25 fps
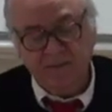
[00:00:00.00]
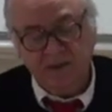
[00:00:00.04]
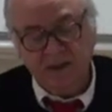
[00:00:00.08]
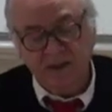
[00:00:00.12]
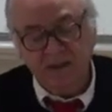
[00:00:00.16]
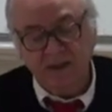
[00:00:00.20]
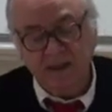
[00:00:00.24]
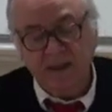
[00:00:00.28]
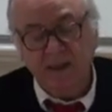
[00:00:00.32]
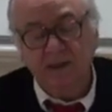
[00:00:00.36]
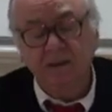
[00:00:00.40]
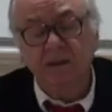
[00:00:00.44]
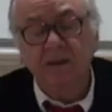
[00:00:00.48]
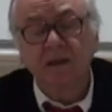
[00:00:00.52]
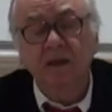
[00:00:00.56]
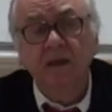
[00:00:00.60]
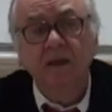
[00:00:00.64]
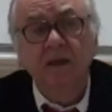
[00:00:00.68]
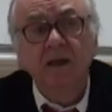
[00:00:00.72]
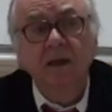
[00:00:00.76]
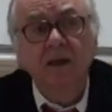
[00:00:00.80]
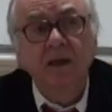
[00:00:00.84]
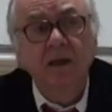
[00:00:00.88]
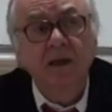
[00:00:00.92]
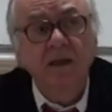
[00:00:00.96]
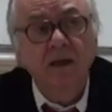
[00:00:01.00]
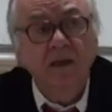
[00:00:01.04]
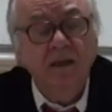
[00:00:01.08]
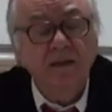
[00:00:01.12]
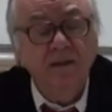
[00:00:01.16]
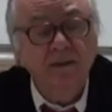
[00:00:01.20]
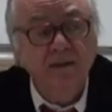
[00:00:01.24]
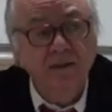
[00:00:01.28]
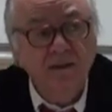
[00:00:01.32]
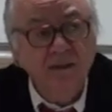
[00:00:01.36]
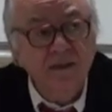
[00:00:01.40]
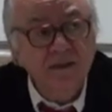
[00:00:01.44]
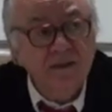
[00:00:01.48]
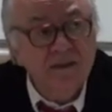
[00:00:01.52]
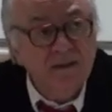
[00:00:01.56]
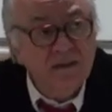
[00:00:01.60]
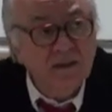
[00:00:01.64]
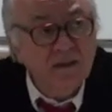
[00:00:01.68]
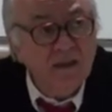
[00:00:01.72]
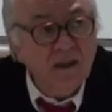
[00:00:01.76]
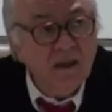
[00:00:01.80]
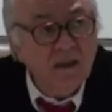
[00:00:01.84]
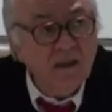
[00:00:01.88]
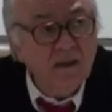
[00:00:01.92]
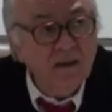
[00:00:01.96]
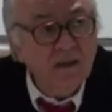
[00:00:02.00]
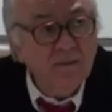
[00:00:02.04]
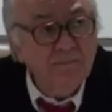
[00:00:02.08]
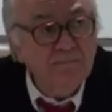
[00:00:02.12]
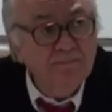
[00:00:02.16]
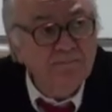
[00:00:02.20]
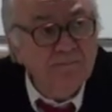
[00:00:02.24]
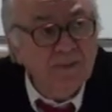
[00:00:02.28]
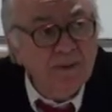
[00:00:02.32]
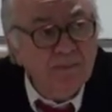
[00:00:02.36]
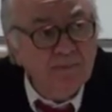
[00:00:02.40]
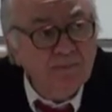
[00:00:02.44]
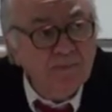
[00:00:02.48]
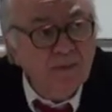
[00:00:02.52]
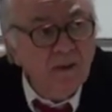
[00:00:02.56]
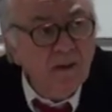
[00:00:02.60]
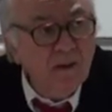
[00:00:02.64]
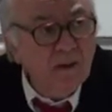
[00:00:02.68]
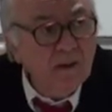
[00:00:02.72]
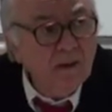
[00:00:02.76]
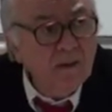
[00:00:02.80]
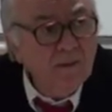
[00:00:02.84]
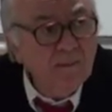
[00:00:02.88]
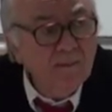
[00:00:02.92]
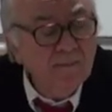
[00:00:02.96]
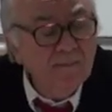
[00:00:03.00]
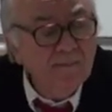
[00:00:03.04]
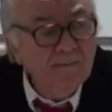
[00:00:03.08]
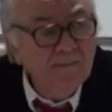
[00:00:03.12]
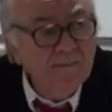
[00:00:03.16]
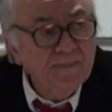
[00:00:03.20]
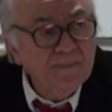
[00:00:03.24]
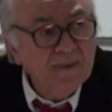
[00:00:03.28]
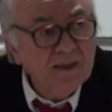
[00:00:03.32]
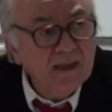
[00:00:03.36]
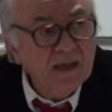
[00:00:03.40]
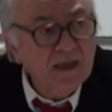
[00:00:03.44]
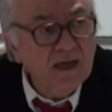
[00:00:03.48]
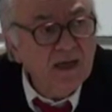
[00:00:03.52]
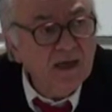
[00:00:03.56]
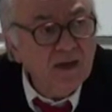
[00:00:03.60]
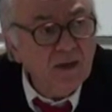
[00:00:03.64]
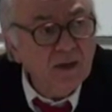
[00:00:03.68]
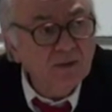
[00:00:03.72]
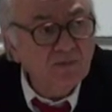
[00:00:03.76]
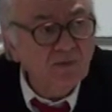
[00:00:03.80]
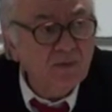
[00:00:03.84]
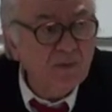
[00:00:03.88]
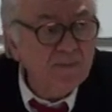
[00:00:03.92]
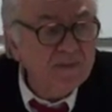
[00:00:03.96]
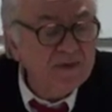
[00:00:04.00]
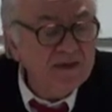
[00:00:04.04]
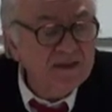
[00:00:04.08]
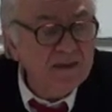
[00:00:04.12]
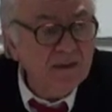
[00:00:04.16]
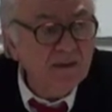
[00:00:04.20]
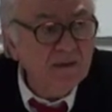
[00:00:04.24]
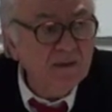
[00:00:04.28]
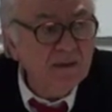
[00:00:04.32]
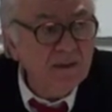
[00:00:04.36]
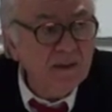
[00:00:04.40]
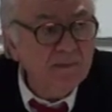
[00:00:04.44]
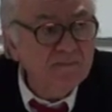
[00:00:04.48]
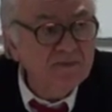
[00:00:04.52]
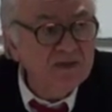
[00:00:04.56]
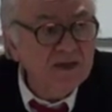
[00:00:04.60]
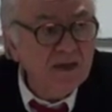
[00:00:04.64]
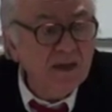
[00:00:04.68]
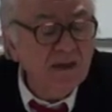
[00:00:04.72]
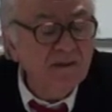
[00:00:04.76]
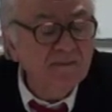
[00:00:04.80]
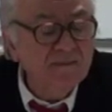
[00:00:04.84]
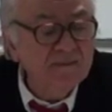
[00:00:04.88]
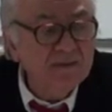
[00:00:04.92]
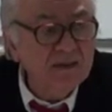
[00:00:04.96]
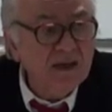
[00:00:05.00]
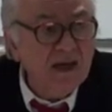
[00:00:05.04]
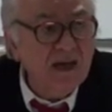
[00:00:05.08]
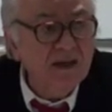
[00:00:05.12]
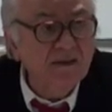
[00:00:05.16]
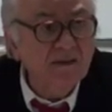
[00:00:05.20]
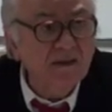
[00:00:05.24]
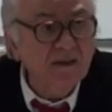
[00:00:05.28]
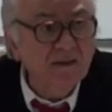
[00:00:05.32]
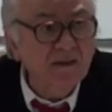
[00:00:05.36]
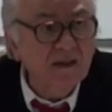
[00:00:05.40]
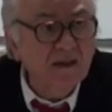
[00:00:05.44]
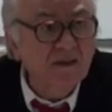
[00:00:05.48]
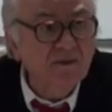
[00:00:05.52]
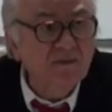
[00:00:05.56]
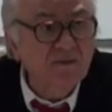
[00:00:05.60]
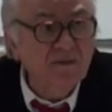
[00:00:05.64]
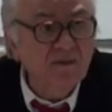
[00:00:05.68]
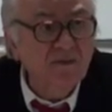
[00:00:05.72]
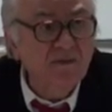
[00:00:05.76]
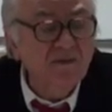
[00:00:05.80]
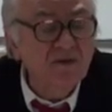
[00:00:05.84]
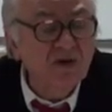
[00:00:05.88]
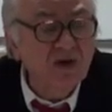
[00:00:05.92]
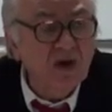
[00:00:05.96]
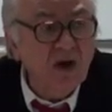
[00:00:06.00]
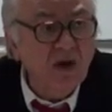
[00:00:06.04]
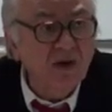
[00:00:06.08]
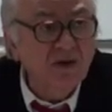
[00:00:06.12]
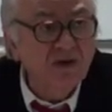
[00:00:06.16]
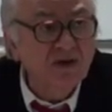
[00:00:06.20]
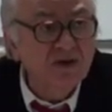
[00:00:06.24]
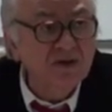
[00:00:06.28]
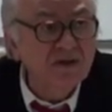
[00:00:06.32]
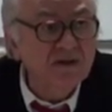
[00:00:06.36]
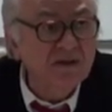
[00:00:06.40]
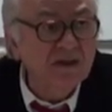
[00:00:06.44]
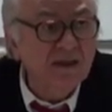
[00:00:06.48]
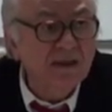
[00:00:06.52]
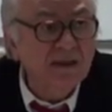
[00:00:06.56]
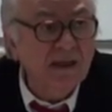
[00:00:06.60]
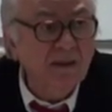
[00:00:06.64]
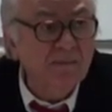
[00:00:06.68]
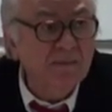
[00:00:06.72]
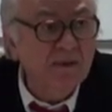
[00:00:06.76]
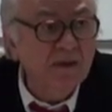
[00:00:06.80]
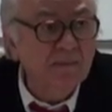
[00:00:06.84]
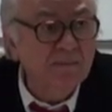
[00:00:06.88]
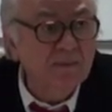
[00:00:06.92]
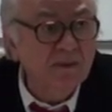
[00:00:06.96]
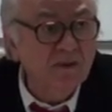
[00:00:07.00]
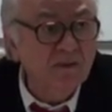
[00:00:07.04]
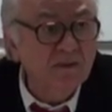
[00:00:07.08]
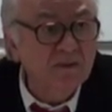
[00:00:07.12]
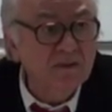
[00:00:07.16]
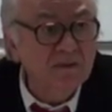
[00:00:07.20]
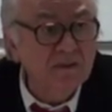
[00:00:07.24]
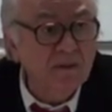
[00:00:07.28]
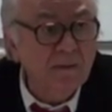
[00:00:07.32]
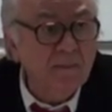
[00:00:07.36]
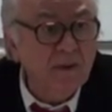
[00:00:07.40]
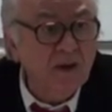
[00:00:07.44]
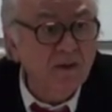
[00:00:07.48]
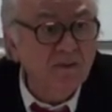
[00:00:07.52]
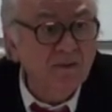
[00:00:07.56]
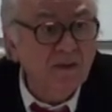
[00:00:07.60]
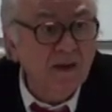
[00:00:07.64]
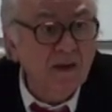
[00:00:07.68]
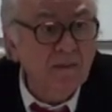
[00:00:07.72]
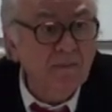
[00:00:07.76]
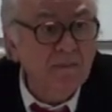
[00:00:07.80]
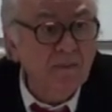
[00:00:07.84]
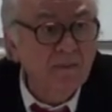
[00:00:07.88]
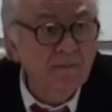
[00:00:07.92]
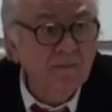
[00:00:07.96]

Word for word: Is that these uh, people cannot represent themselves other than through the knowledges that have been produced about them.